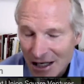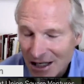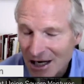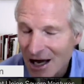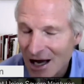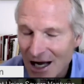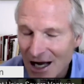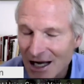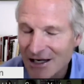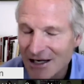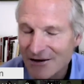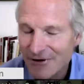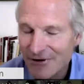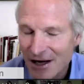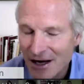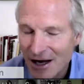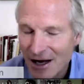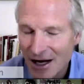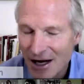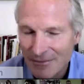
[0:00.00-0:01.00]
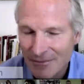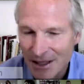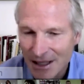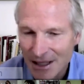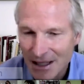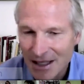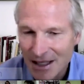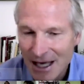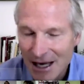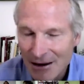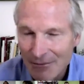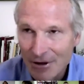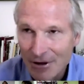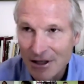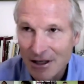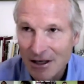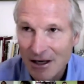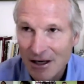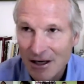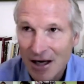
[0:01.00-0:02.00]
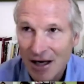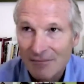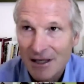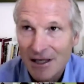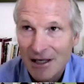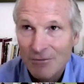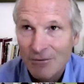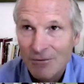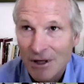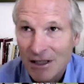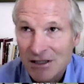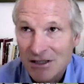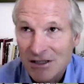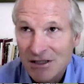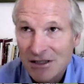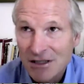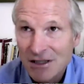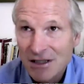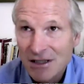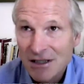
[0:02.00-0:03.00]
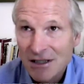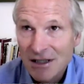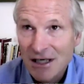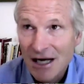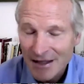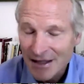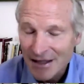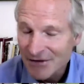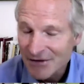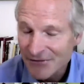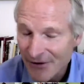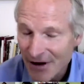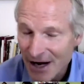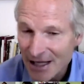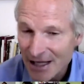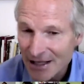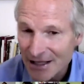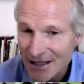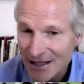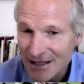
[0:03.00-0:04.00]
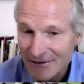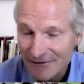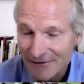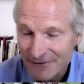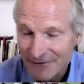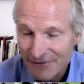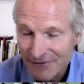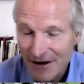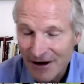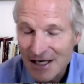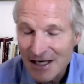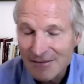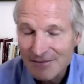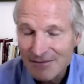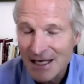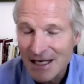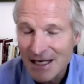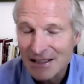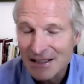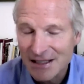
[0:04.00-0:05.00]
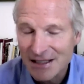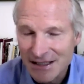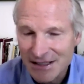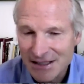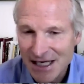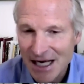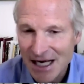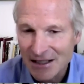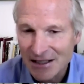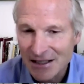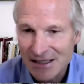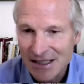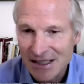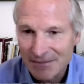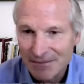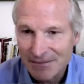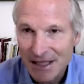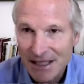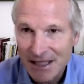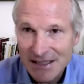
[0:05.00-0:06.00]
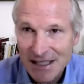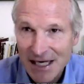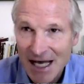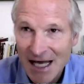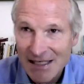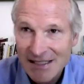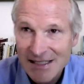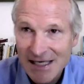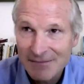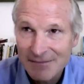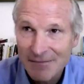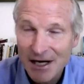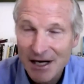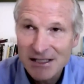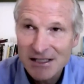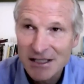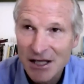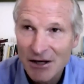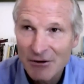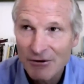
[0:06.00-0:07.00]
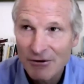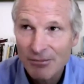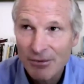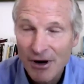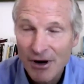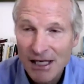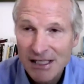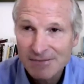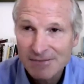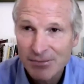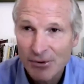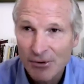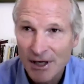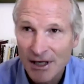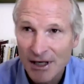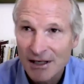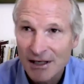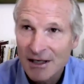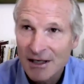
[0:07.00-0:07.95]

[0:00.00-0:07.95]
kind of economy, a networked economy, which is frankly fundamentally challenging because it has a much lower price point.